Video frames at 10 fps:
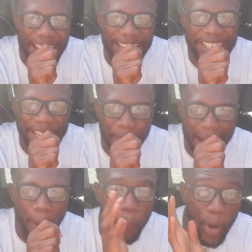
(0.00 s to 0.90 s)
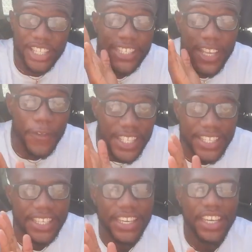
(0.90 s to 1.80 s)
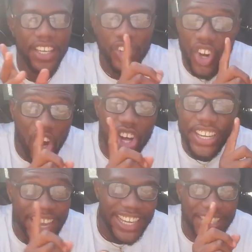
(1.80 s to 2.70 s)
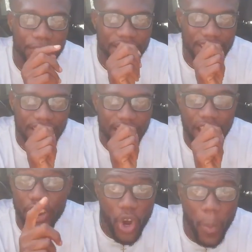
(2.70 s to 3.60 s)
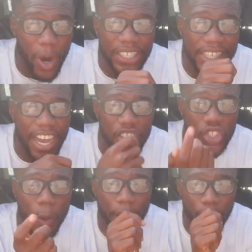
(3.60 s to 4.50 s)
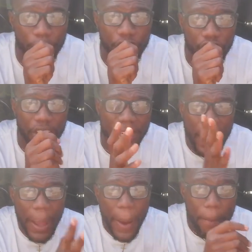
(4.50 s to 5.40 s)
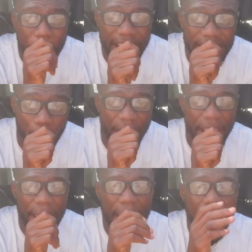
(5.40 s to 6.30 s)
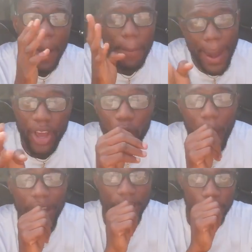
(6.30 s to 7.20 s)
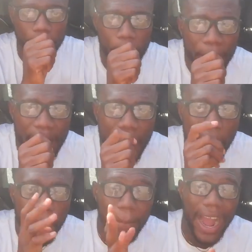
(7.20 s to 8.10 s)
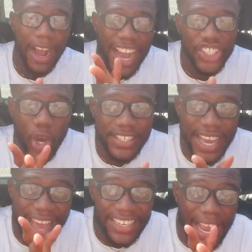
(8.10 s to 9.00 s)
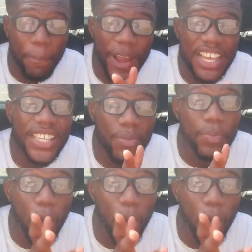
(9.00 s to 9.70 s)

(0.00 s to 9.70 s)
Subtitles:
en ye deba positivity. No negativity, and nobody can stop a moving train. By the way, mama come in him. My catch or say at their place in the